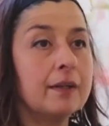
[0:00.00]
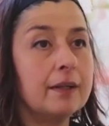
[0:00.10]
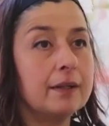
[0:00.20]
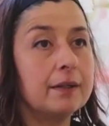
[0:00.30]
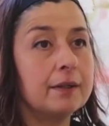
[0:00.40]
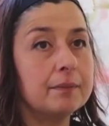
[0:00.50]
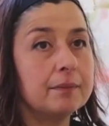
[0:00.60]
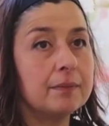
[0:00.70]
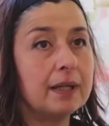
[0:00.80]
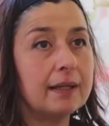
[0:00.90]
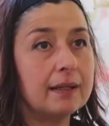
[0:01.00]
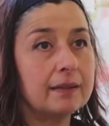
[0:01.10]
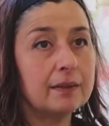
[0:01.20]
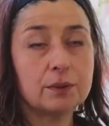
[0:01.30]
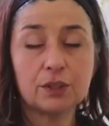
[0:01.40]
And
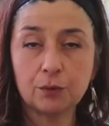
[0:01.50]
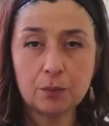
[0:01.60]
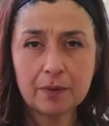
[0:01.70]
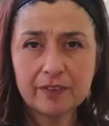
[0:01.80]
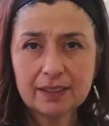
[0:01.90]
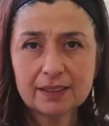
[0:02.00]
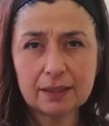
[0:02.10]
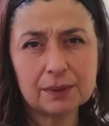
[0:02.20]
there was a group of us.